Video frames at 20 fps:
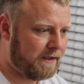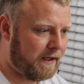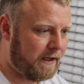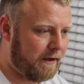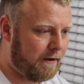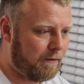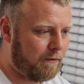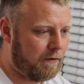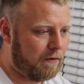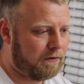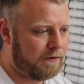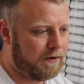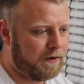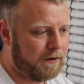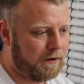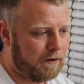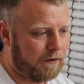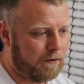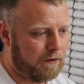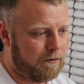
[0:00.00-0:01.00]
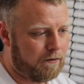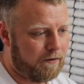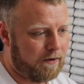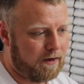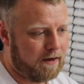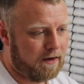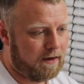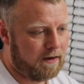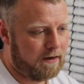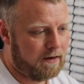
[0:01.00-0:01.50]
equal to
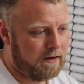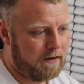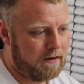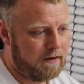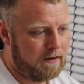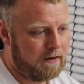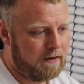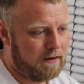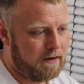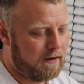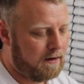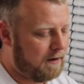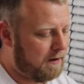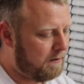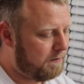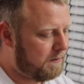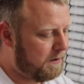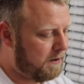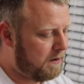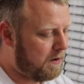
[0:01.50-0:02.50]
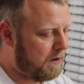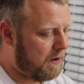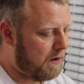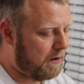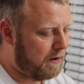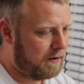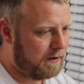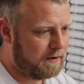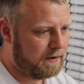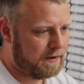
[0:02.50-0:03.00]
the
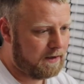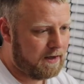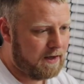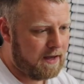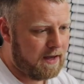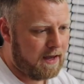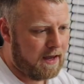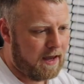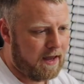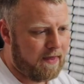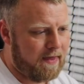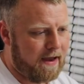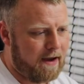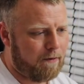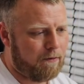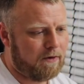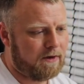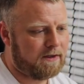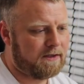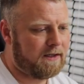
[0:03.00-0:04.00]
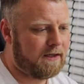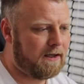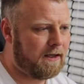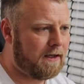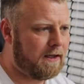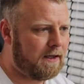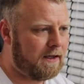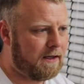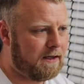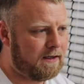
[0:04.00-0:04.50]
mtcars and that was
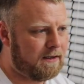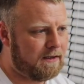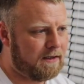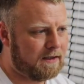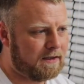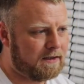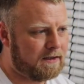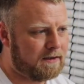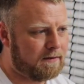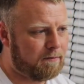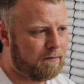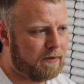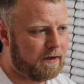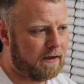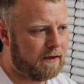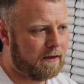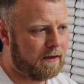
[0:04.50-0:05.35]
the displace,